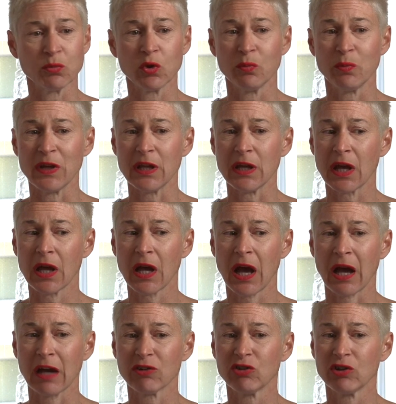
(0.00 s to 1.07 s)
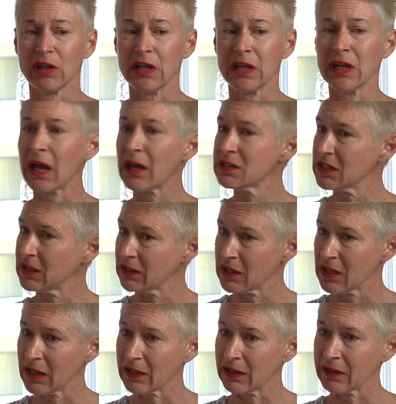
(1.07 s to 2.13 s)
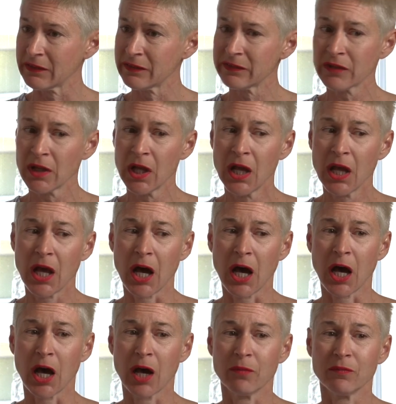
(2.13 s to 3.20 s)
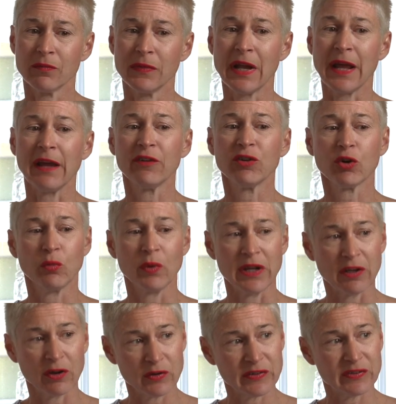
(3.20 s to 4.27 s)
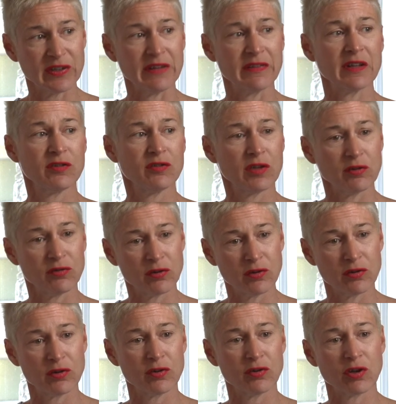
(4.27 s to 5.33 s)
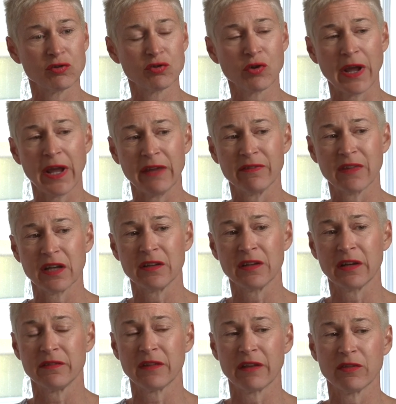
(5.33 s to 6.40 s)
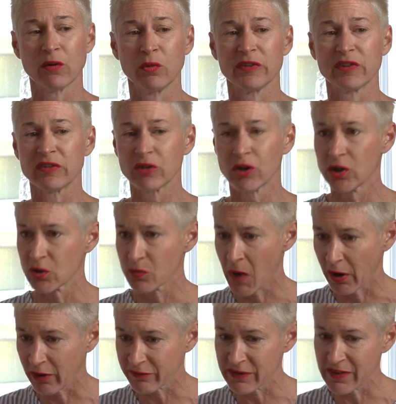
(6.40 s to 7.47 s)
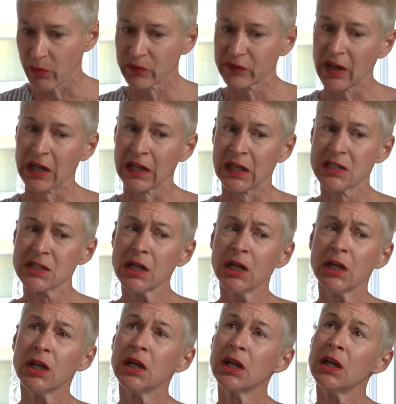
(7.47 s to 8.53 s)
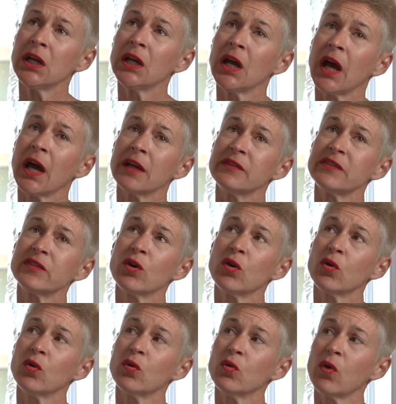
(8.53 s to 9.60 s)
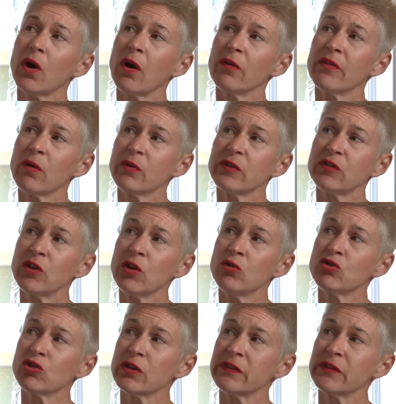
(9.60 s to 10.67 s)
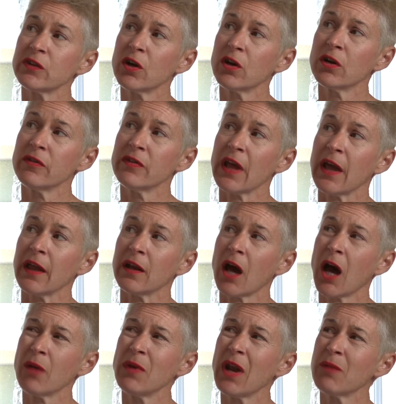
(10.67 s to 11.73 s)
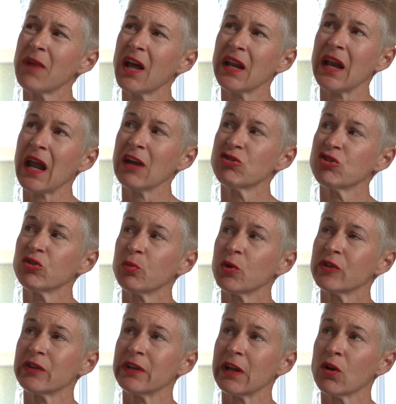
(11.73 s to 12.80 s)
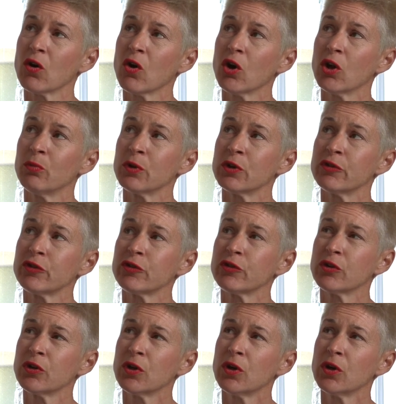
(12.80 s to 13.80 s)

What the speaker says: would be actually getting the illness. Later we could see that the train that there was a certain demography that was getting it, and so there was huge concern then. I mean, I'm not an anxious person at all, but